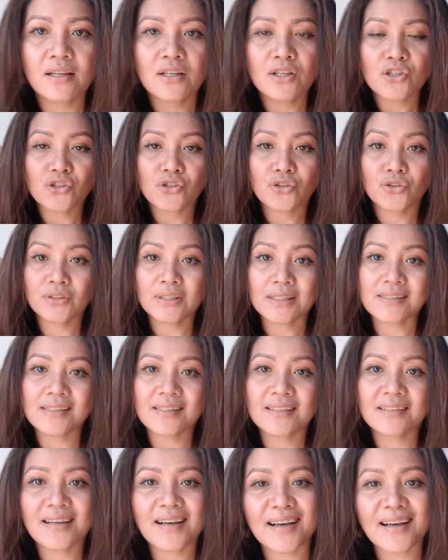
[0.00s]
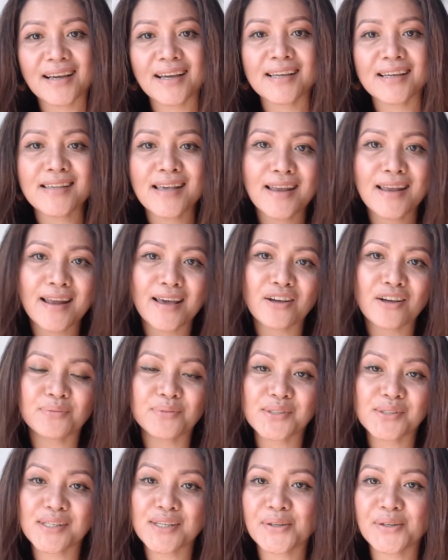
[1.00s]
So that's it, guys, and I hope
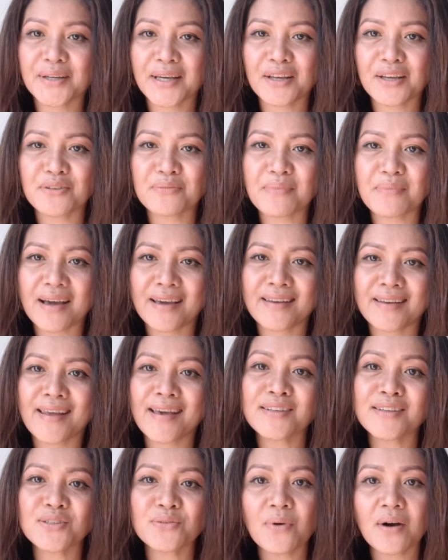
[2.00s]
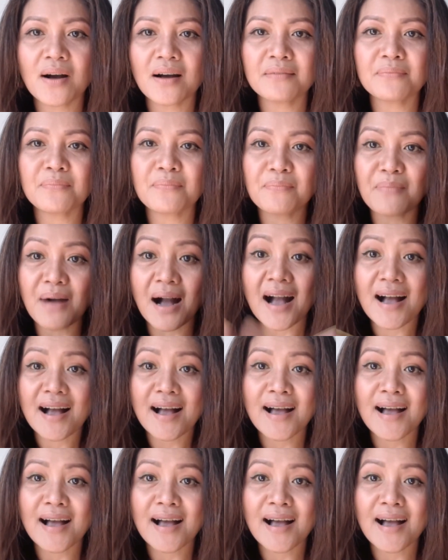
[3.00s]
to see you again on my next one. Bye.